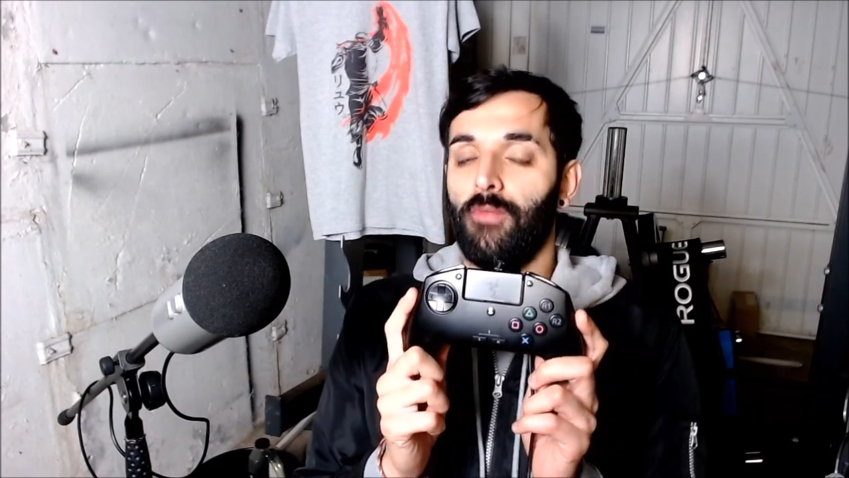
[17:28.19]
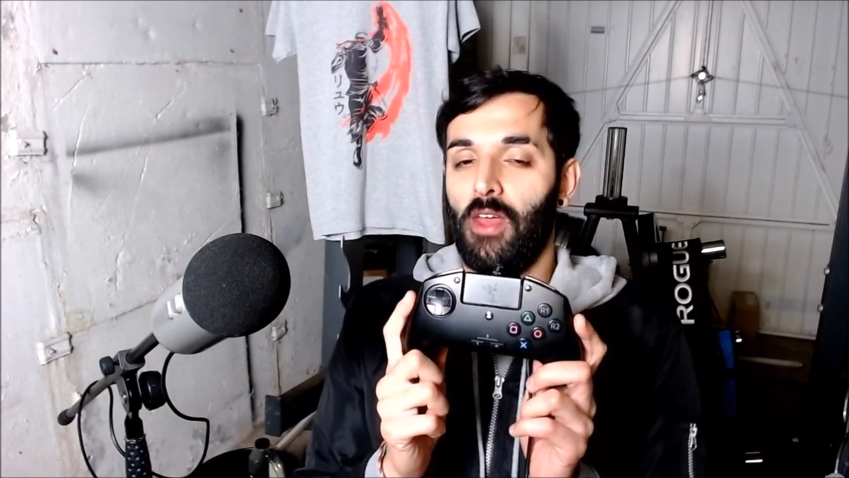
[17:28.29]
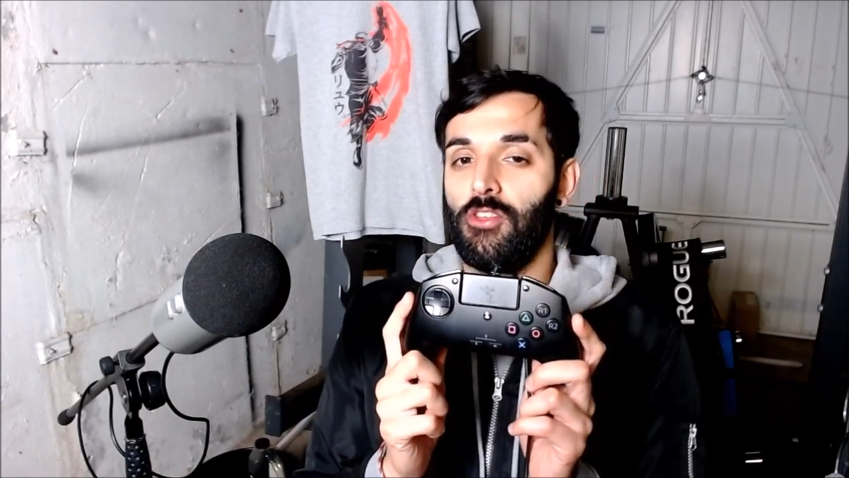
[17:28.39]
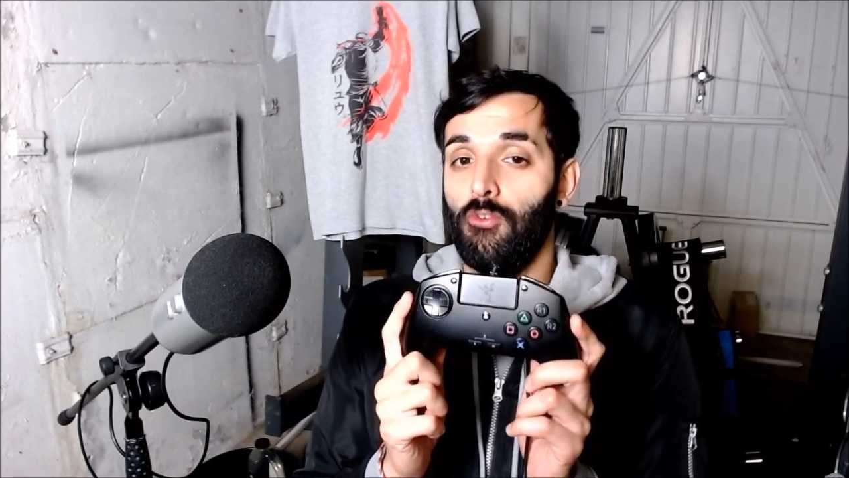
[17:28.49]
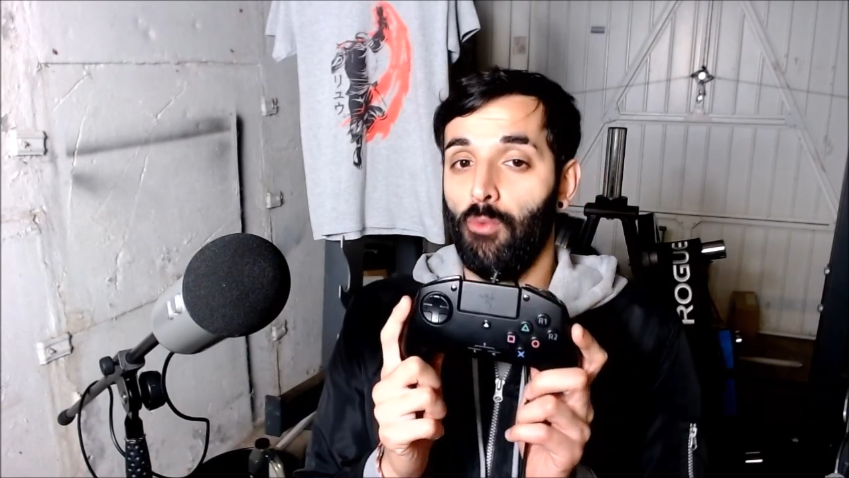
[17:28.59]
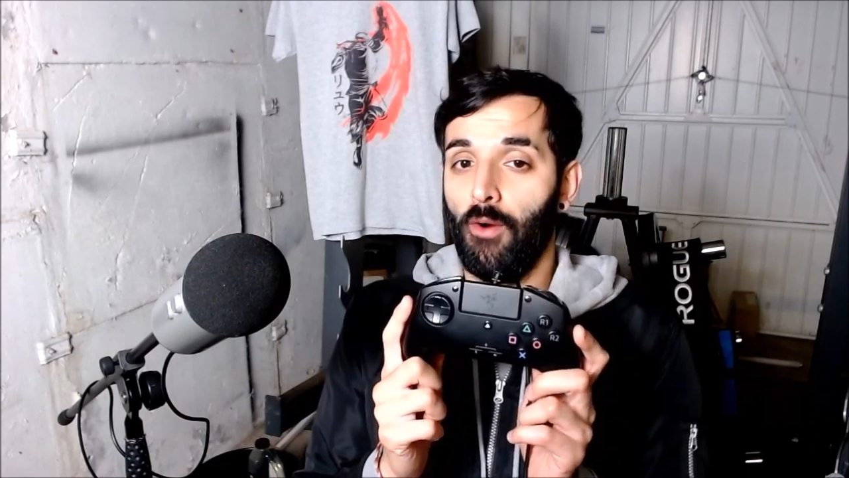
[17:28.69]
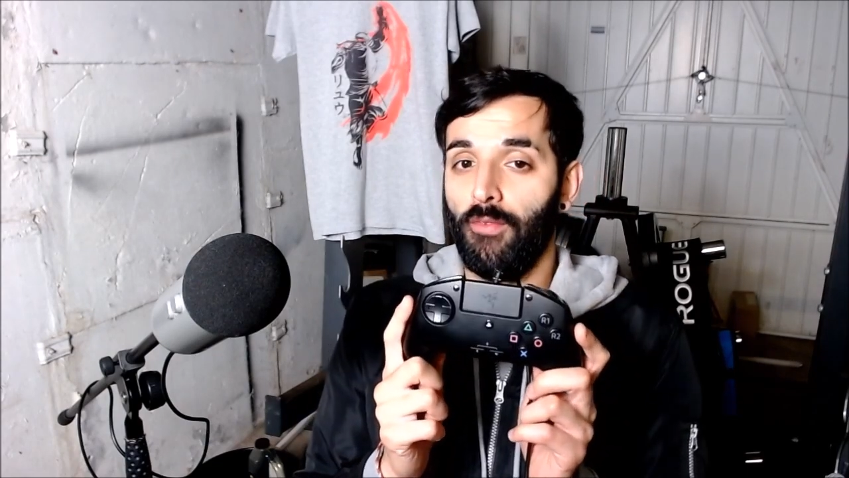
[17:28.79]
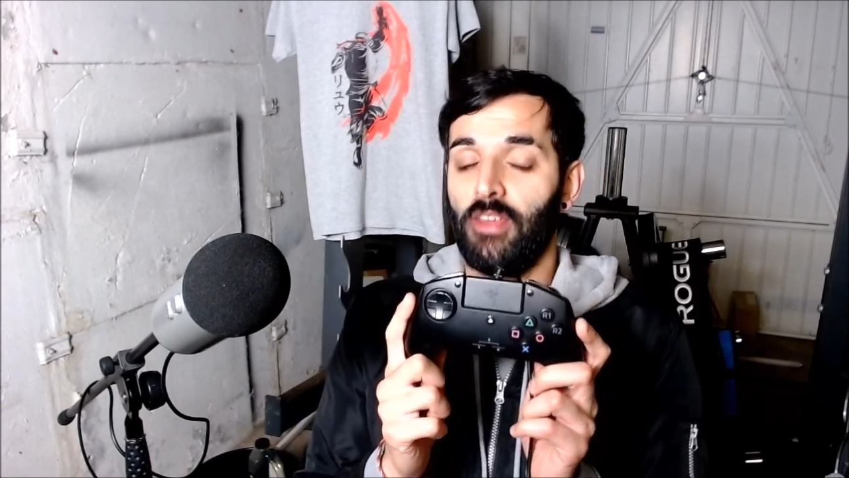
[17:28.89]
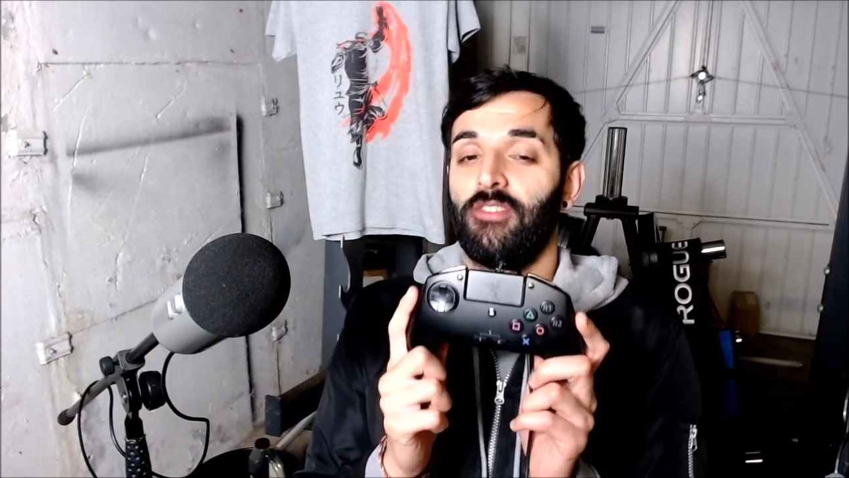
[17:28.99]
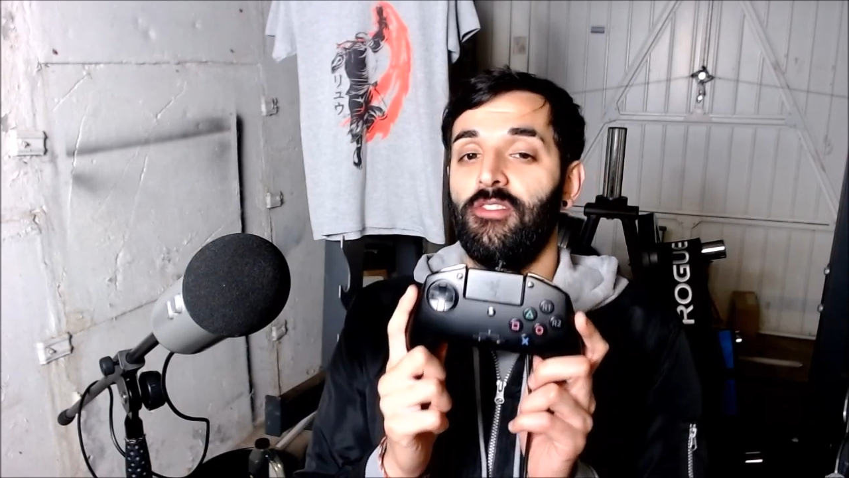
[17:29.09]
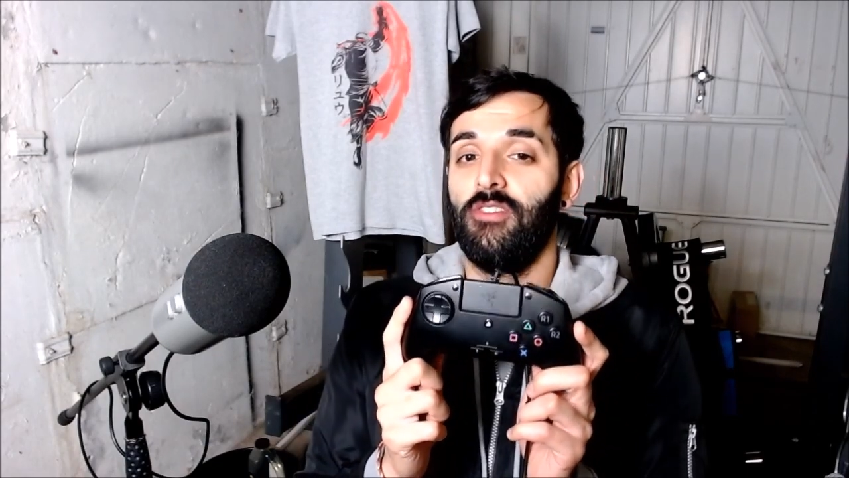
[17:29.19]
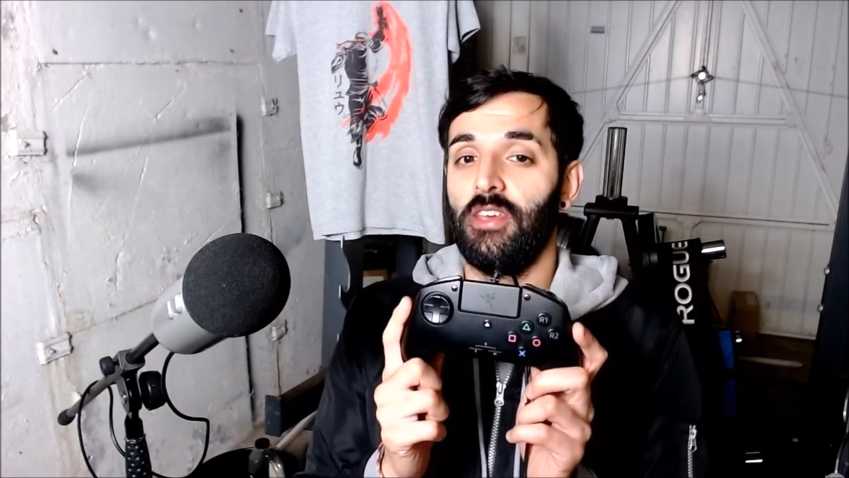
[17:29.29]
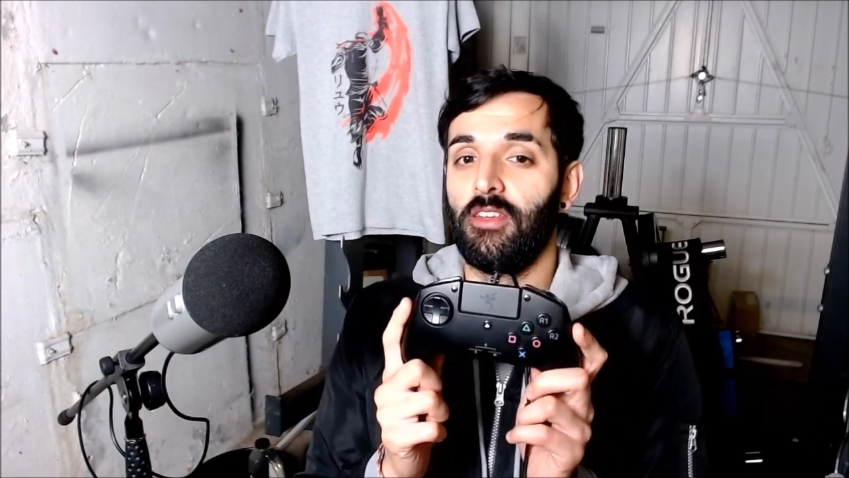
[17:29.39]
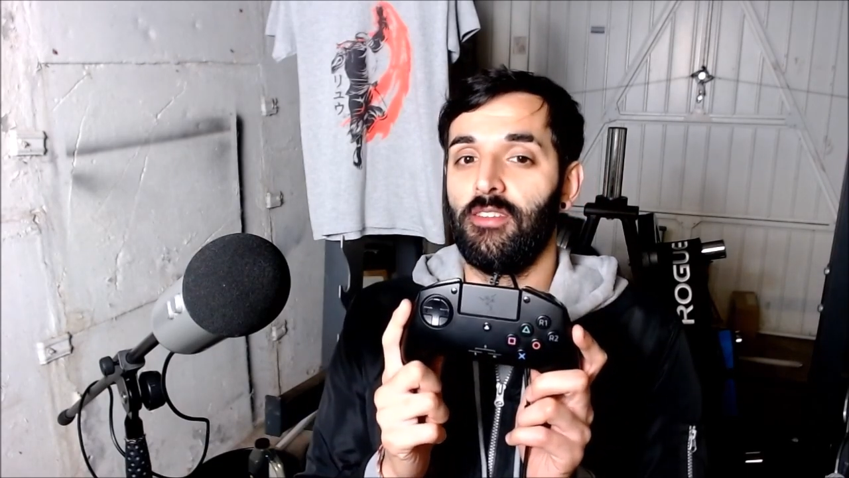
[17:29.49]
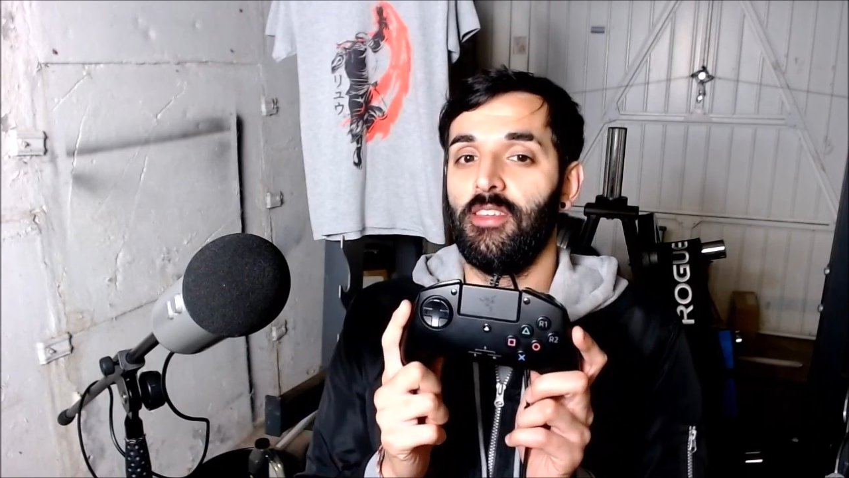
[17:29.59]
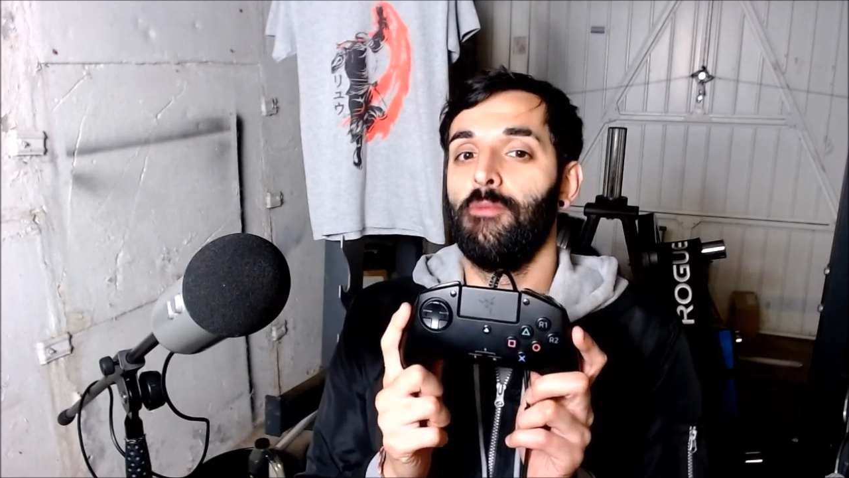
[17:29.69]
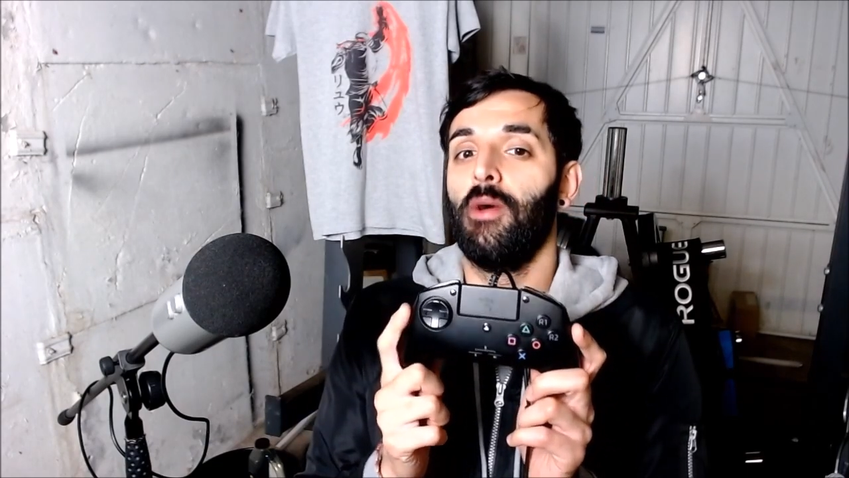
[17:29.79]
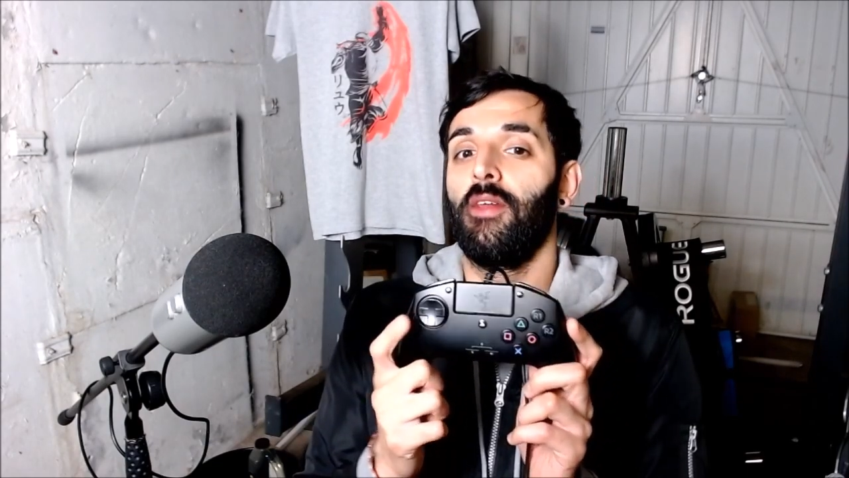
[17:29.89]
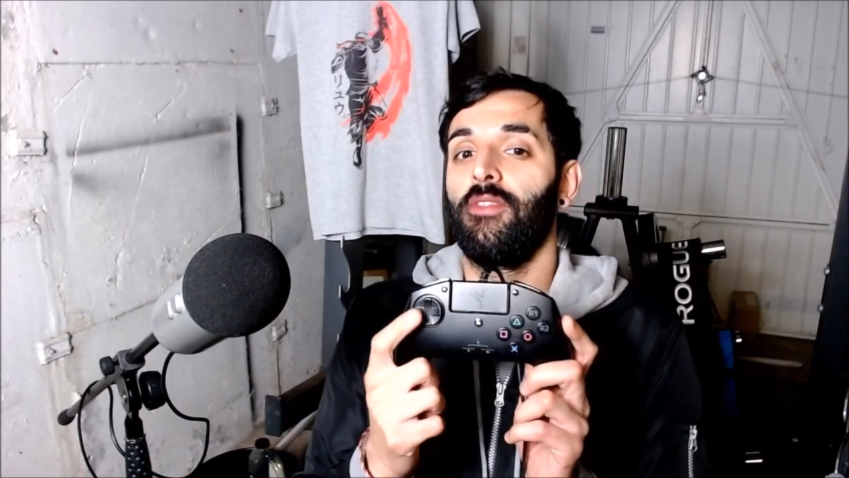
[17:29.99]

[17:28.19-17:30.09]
and you want a sick D-pad,